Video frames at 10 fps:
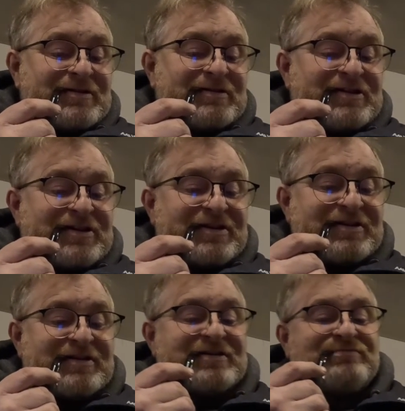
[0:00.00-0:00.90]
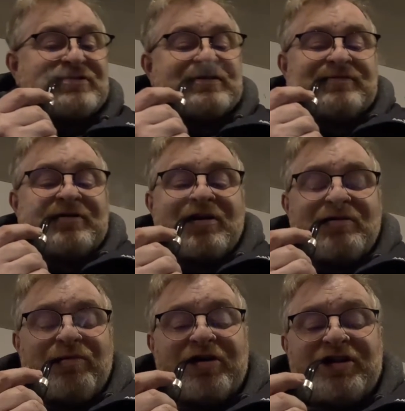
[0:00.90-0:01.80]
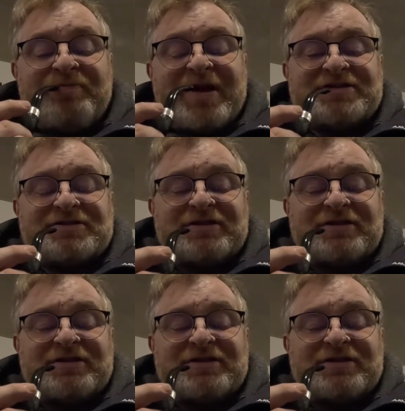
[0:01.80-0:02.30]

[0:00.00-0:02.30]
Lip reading: It is wonderful. One of the best of